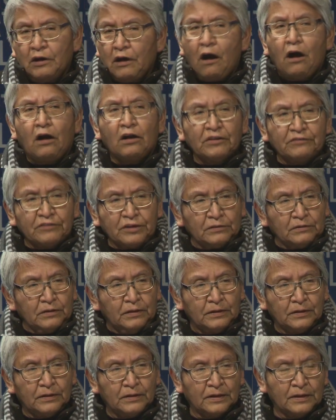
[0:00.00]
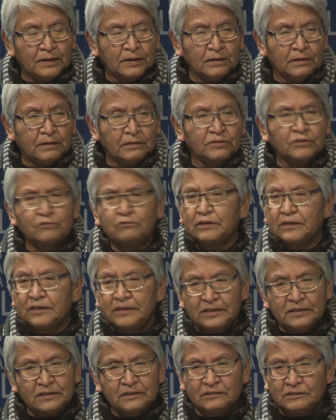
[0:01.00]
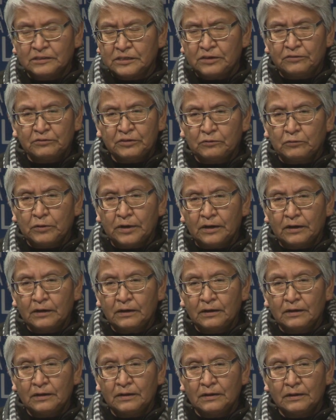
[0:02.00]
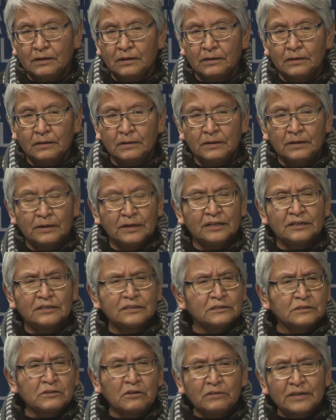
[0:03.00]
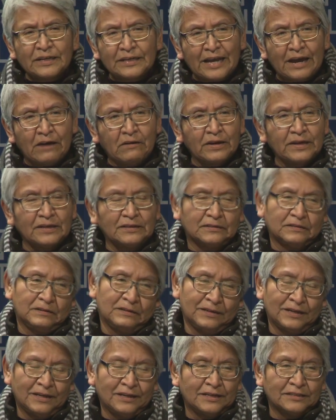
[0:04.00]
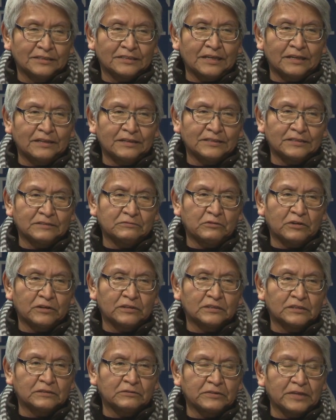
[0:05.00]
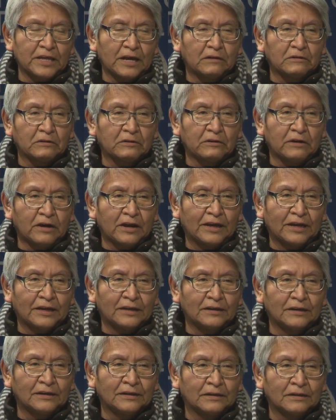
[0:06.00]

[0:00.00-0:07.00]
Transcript: all of it, there were tears everywhere. It is only now I can say these words without crying.